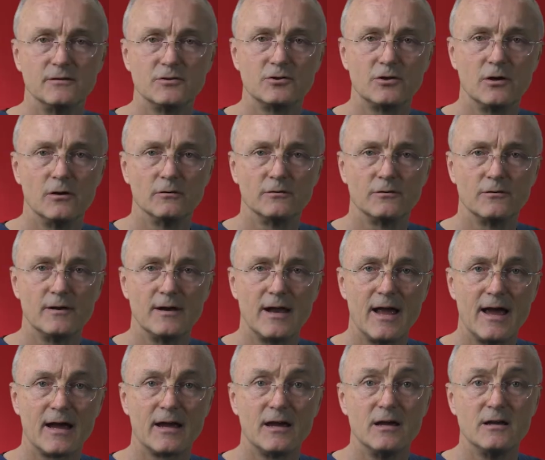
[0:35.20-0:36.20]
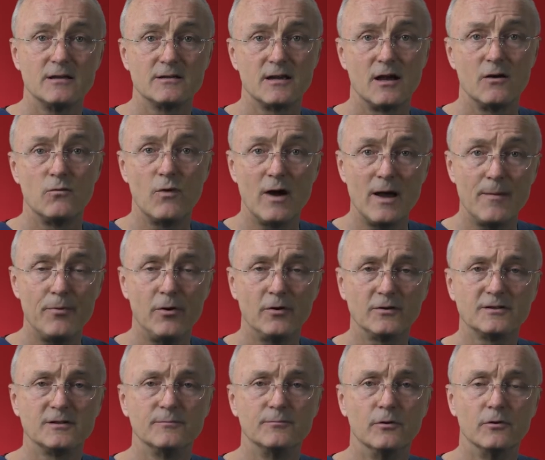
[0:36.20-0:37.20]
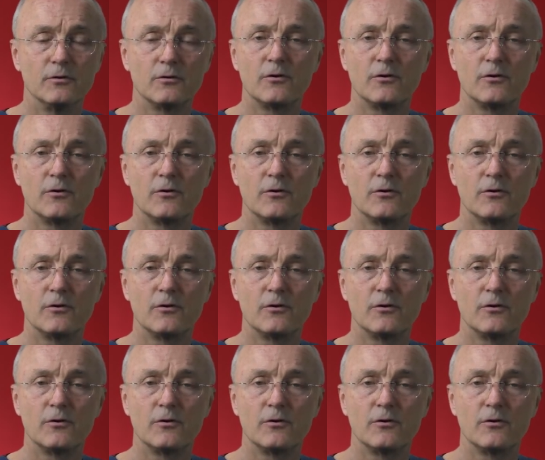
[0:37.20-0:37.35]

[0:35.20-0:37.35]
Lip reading: the shoulder and neck, so where possible,